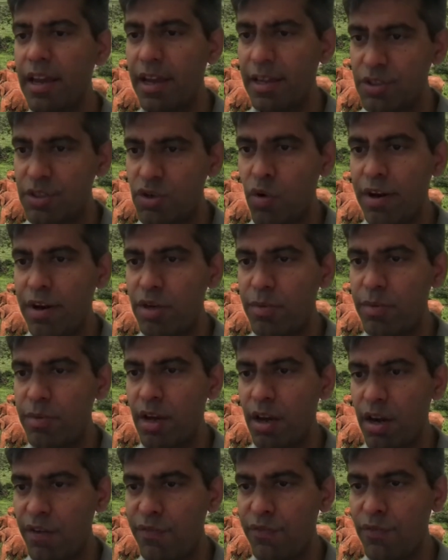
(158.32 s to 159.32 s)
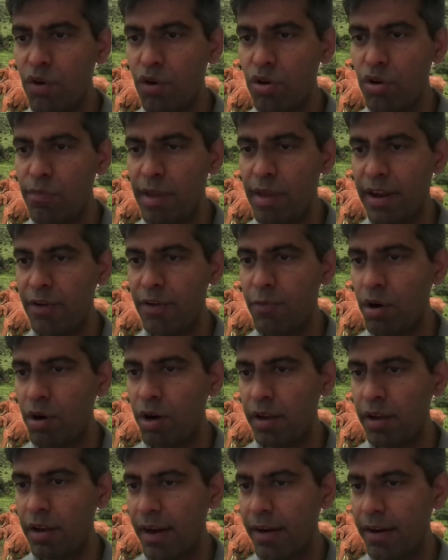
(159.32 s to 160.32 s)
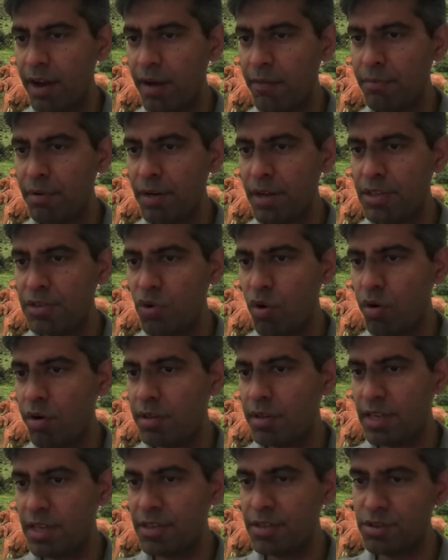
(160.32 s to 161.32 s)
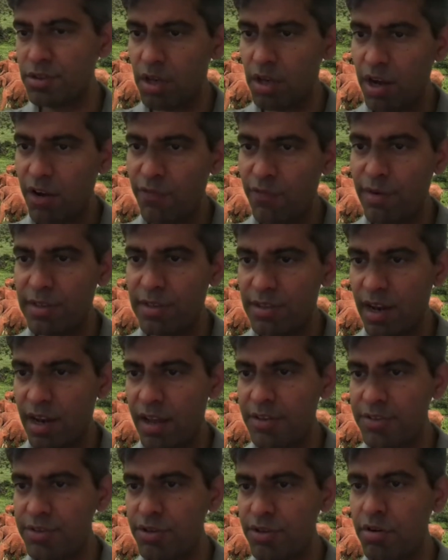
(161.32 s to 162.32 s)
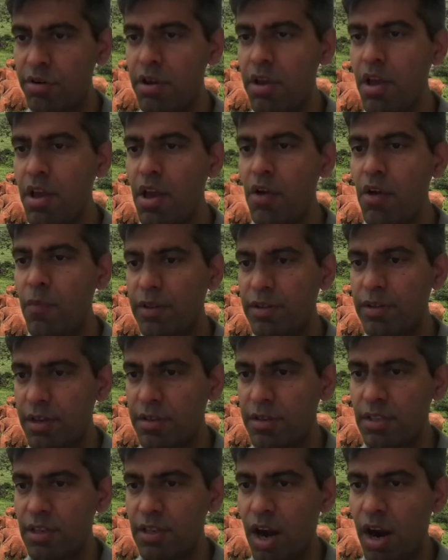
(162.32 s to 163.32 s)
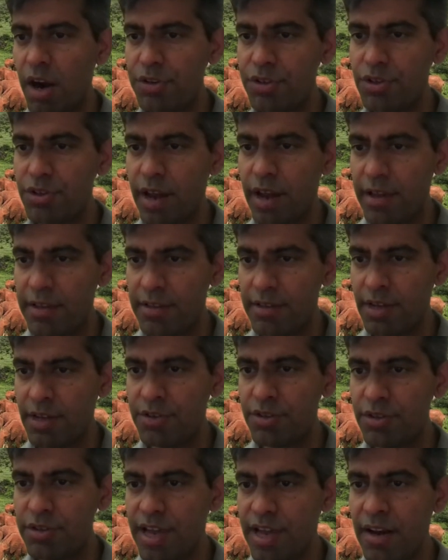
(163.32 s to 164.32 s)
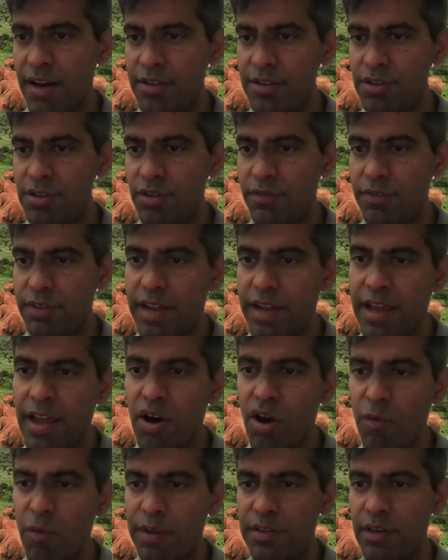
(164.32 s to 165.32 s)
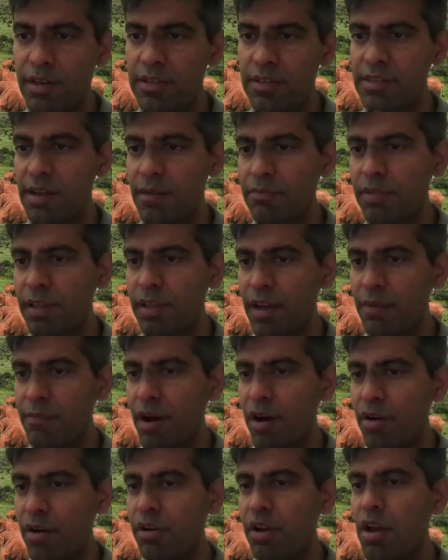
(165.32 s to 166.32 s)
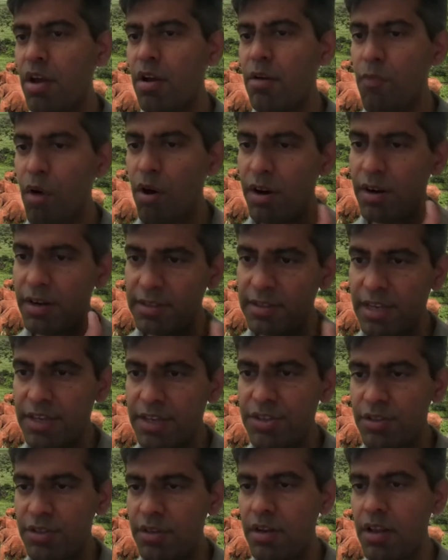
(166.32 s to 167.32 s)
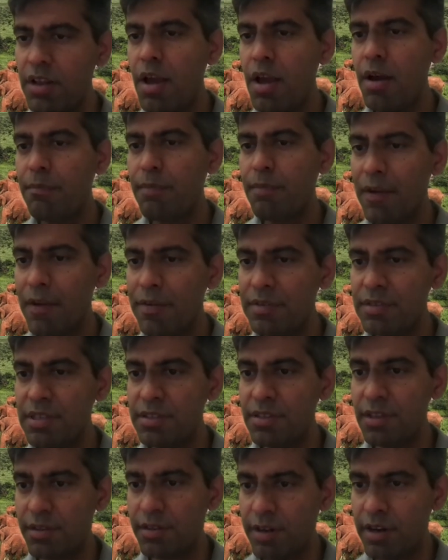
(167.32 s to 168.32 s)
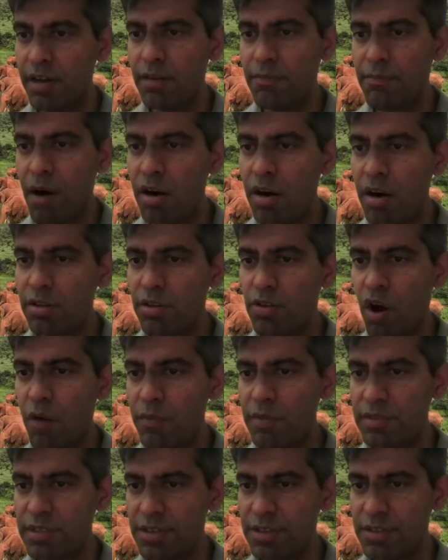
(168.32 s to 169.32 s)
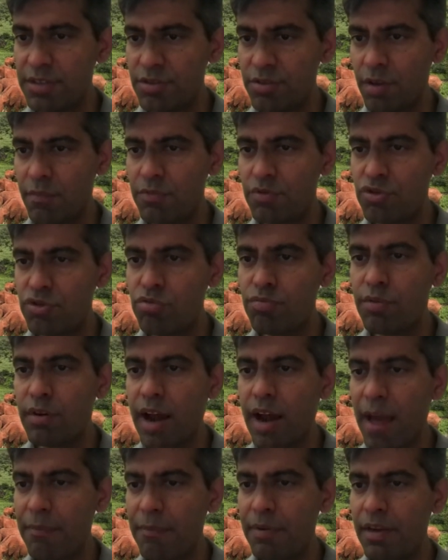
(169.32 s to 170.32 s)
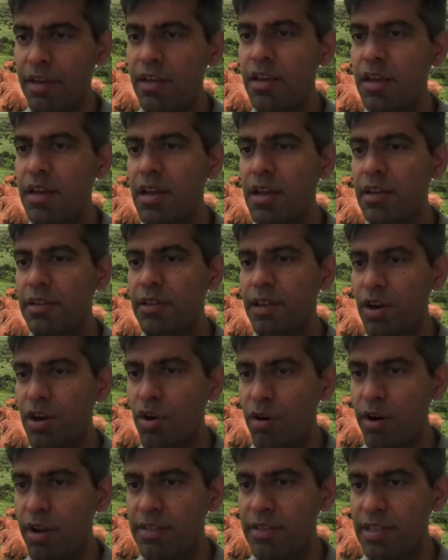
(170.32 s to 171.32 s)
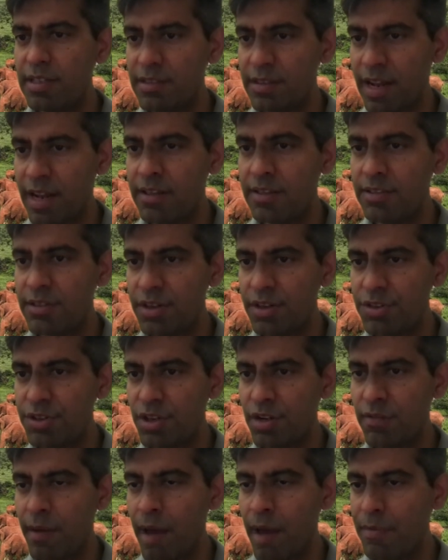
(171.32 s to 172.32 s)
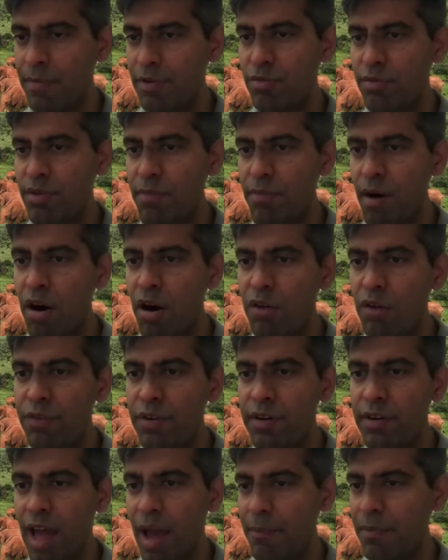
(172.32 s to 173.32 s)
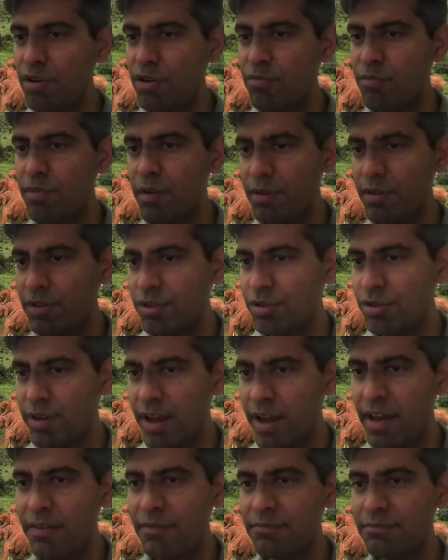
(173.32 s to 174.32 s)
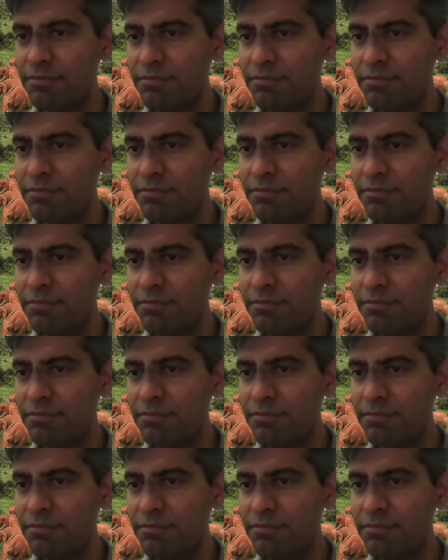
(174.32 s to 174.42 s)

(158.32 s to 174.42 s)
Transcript: it's going to be a rough go to make it work at companies, organizations, or governments alike. So whether it's the larger existential challenges of the day, or whether it's something about monetization, privacy is a critical part of the conversation. So I'm super happy that Lourdes has led this initiative. I'm happy to be a part of it, happy to be with you today.